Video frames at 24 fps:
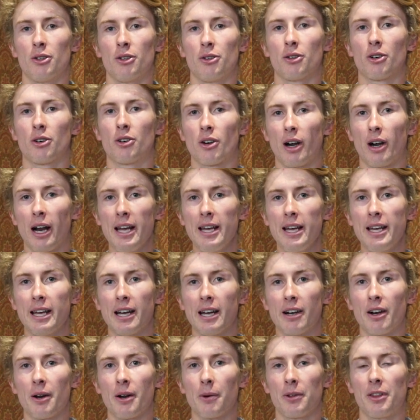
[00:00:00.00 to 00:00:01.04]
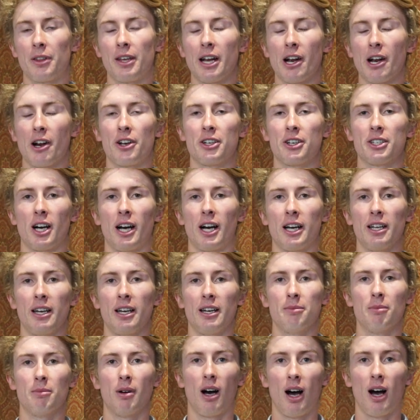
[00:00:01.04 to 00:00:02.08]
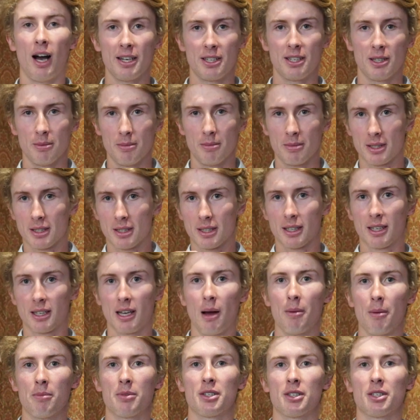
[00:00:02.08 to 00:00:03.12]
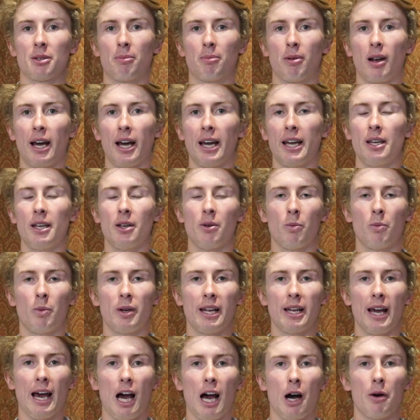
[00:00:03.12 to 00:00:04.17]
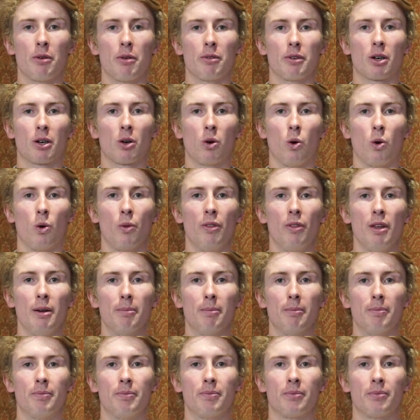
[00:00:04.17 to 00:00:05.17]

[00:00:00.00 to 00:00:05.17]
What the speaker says: The grey area with heritage items comes into play when how we record them.